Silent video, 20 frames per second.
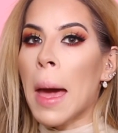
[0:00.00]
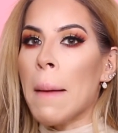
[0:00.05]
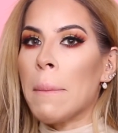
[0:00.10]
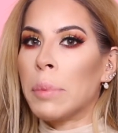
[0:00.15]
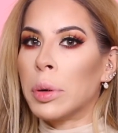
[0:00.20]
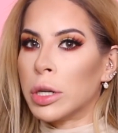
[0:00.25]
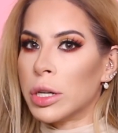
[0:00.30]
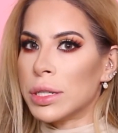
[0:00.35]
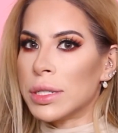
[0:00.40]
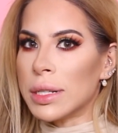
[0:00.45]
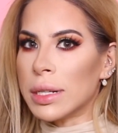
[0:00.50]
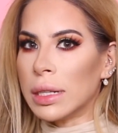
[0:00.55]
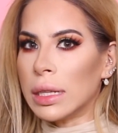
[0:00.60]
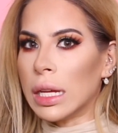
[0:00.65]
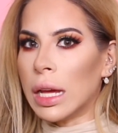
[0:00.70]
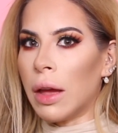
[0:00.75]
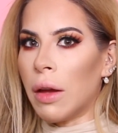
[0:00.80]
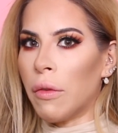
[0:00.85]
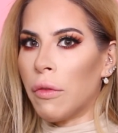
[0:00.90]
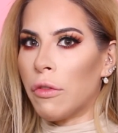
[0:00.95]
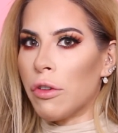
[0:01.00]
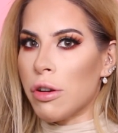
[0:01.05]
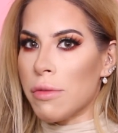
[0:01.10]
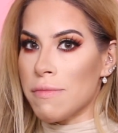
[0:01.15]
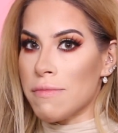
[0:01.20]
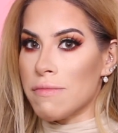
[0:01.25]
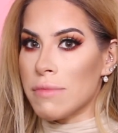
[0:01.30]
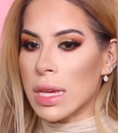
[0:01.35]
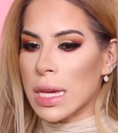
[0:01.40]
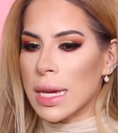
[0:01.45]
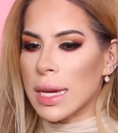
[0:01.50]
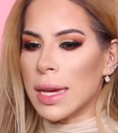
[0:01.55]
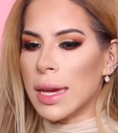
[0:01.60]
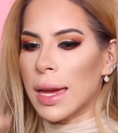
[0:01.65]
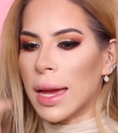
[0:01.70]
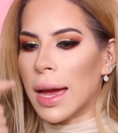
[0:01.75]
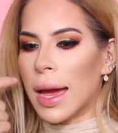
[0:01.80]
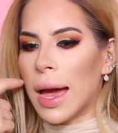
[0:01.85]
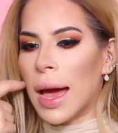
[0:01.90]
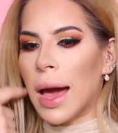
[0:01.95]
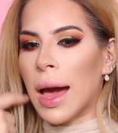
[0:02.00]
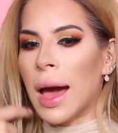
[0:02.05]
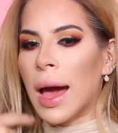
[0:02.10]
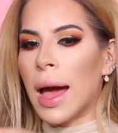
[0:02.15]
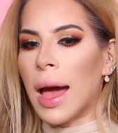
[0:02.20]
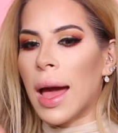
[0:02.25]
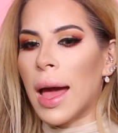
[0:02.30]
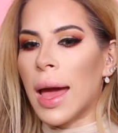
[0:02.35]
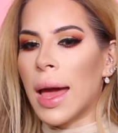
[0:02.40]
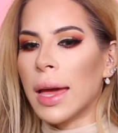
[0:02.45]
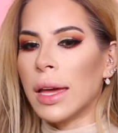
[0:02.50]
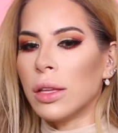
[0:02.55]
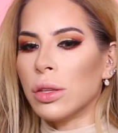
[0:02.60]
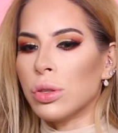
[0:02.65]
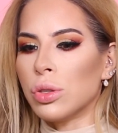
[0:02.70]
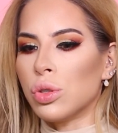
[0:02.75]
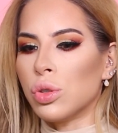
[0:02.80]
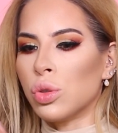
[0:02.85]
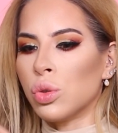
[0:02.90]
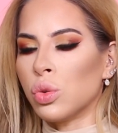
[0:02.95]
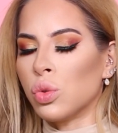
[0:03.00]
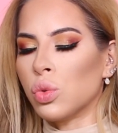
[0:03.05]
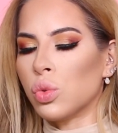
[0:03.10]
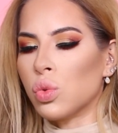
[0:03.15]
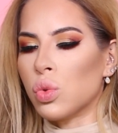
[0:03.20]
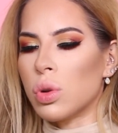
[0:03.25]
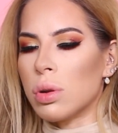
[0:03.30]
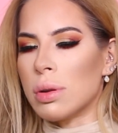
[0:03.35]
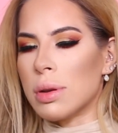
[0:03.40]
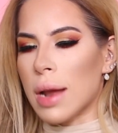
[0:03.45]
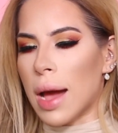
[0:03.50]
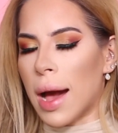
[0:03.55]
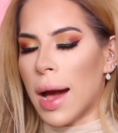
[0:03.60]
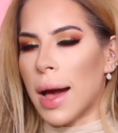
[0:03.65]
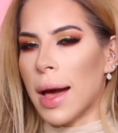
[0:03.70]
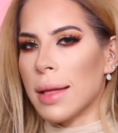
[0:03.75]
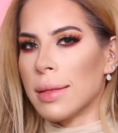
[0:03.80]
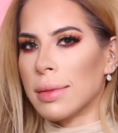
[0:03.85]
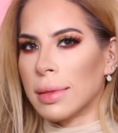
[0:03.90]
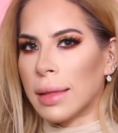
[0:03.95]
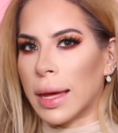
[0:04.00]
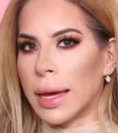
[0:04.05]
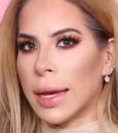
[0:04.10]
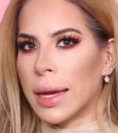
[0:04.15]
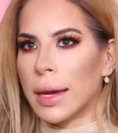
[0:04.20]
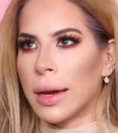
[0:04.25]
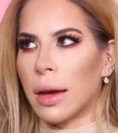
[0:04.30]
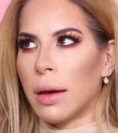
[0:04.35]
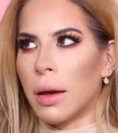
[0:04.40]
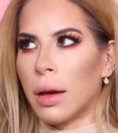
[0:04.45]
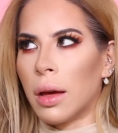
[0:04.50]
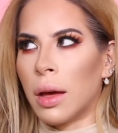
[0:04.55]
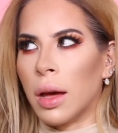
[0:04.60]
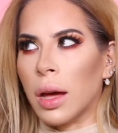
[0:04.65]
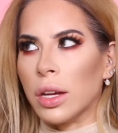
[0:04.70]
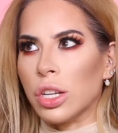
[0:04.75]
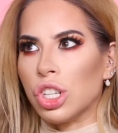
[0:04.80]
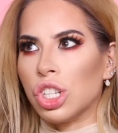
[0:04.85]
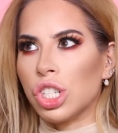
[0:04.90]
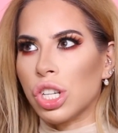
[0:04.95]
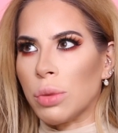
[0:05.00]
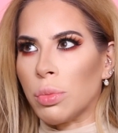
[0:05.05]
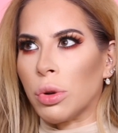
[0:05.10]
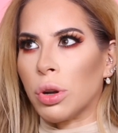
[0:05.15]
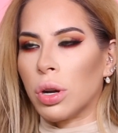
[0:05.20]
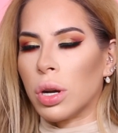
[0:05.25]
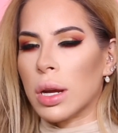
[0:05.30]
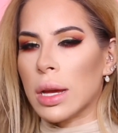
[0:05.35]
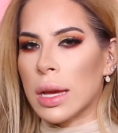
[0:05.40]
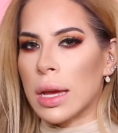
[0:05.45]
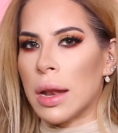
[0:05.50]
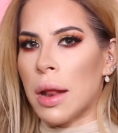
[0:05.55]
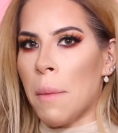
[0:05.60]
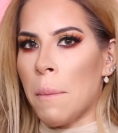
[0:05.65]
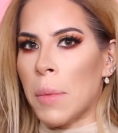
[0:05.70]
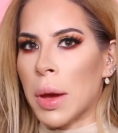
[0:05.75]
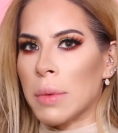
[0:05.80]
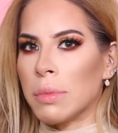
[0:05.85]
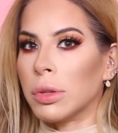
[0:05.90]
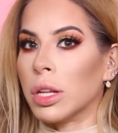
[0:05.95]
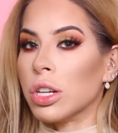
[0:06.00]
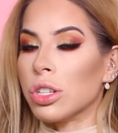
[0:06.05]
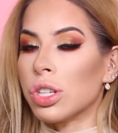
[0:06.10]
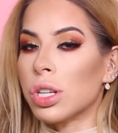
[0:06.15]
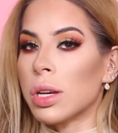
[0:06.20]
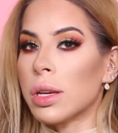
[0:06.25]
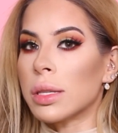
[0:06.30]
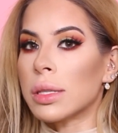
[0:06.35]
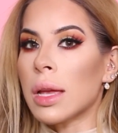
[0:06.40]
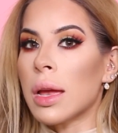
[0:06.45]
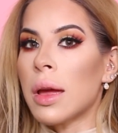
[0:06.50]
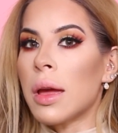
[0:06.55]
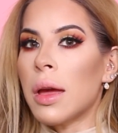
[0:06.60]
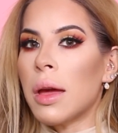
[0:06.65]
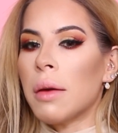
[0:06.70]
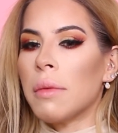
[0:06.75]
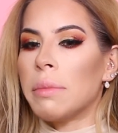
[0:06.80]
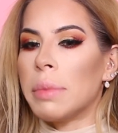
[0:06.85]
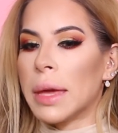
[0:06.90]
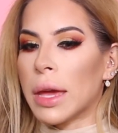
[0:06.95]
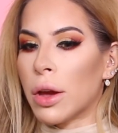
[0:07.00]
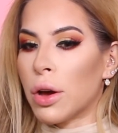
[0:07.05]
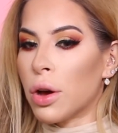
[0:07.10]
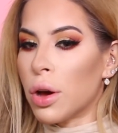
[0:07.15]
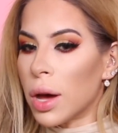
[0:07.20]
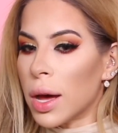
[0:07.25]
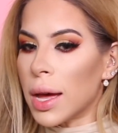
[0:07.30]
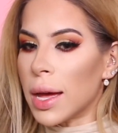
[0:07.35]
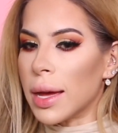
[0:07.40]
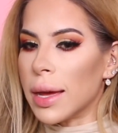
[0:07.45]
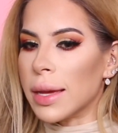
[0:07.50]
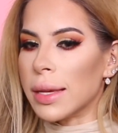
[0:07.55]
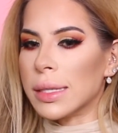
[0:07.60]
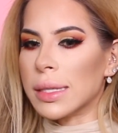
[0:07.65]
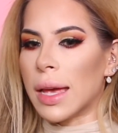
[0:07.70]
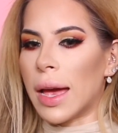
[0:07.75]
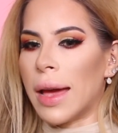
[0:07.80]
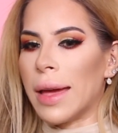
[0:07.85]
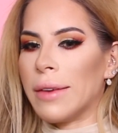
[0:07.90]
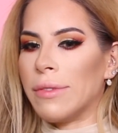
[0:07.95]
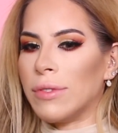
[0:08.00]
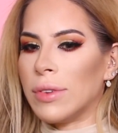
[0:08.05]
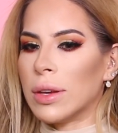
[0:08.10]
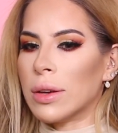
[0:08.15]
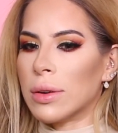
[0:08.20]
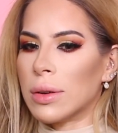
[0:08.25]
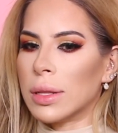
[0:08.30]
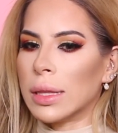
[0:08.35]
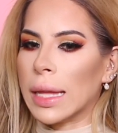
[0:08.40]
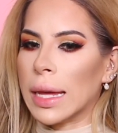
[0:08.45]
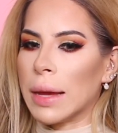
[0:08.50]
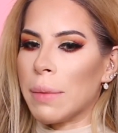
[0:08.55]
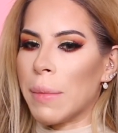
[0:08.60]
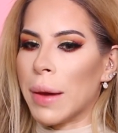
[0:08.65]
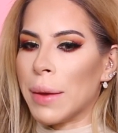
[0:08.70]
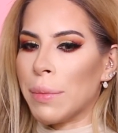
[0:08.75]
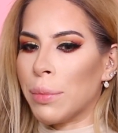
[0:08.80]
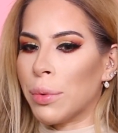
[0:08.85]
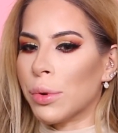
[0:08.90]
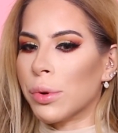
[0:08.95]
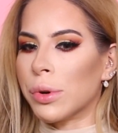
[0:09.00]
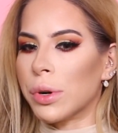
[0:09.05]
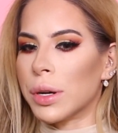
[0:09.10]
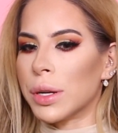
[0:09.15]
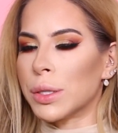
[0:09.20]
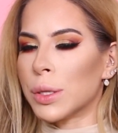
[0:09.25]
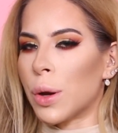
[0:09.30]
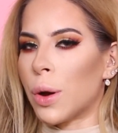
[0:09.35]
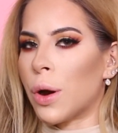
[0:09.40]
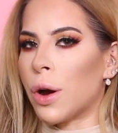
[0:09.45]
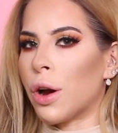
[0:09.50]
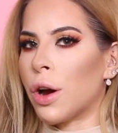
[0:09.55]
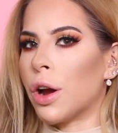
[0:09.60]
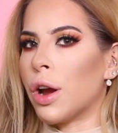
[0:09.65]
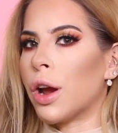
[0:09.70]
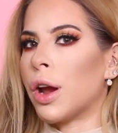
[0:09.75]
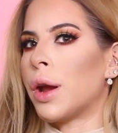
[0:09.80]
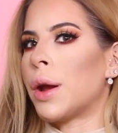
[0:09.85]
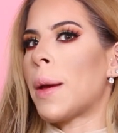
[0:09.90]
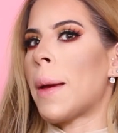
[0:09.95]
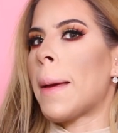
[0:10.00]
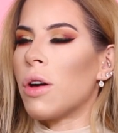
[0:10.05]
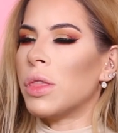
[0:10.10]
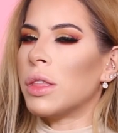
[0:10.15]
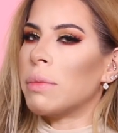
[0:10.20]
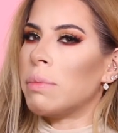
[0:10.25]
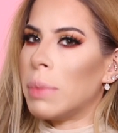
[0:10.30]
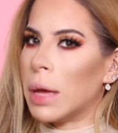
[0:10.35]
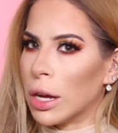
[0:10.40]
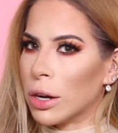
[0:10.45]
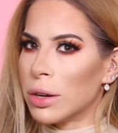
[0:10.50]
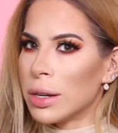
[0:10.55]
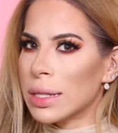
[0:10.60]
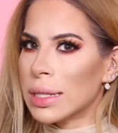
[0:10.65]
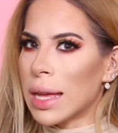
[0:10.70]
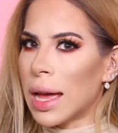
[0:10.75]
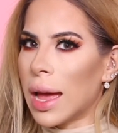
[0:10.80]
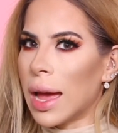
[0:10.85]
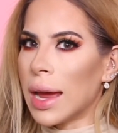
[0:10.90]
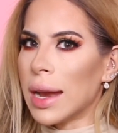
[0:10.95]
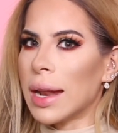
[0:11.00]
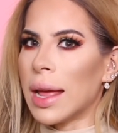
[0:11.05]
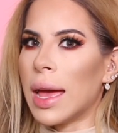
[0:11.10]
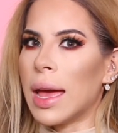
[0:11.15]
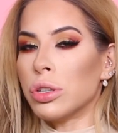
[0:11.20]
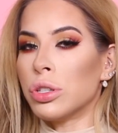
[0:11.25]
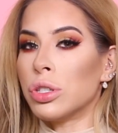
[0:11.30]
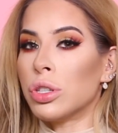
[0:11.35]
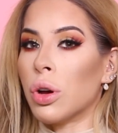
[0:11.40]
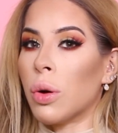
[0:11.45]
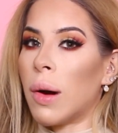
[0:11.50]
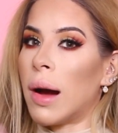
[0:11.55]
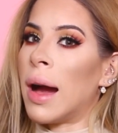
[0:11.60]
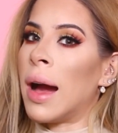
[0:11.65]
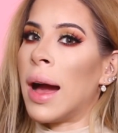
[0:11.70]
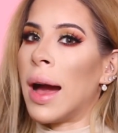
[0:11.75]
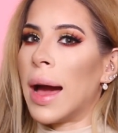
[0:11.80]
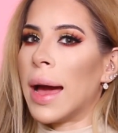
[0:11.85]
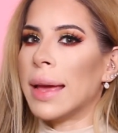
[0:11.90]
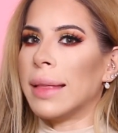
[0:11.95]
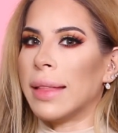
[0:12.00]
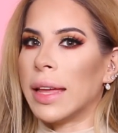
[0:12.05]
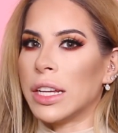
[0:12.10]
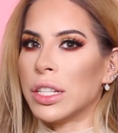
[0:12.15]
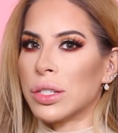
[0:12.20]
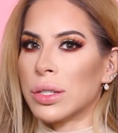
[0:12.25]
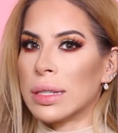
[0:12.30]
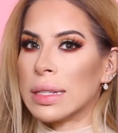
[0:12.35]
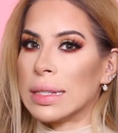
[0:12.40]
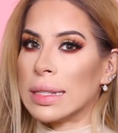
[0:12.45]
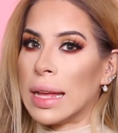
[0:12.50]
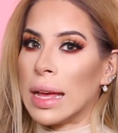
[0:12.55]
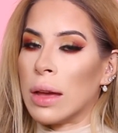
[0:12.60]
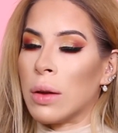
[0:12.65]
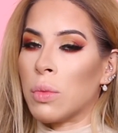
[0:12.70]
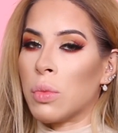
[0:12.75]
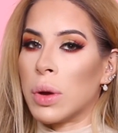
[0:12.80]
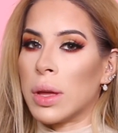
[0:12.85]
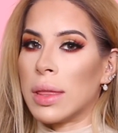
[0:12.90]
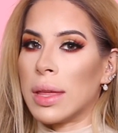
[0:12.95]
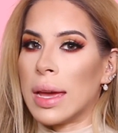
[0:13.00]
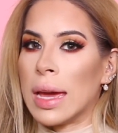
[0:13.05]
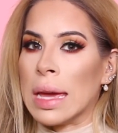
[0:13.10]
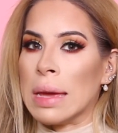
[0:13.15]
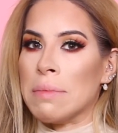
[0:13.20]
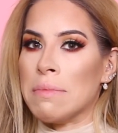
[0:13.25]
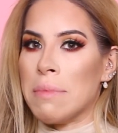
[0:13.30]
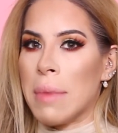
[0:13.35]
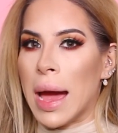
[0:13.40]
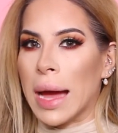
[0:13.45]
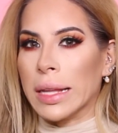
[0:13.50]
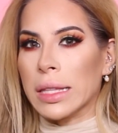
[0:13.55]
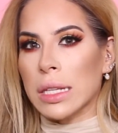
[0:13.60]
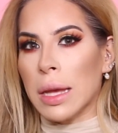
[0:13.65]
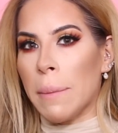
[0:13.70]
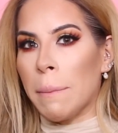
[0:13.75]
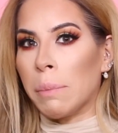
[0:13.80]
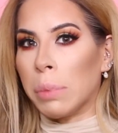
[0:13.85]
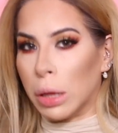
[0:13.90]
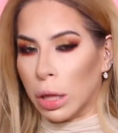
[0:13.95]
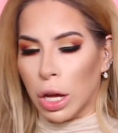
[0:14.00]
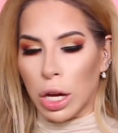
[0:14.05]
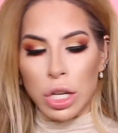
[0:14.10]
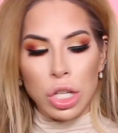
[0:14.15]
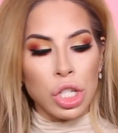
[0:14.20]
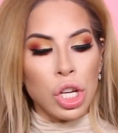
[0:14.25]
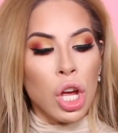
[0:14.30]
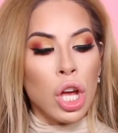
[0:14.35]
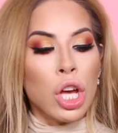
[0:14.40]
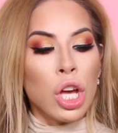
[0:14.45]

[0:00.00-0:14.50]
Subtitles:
Personally, for me, I do not like shimmer in my blushes, because I feel like my pores are on the bigger side, so I like to stay with a matte blush.